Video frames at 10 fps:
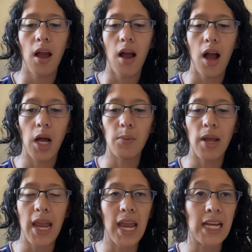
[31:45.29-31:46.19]
and
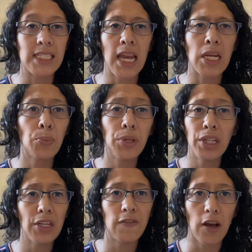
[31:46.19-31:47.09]
it
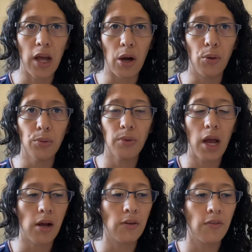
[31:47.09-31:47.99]
completely fell out
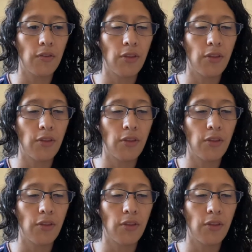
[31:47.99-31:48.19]
of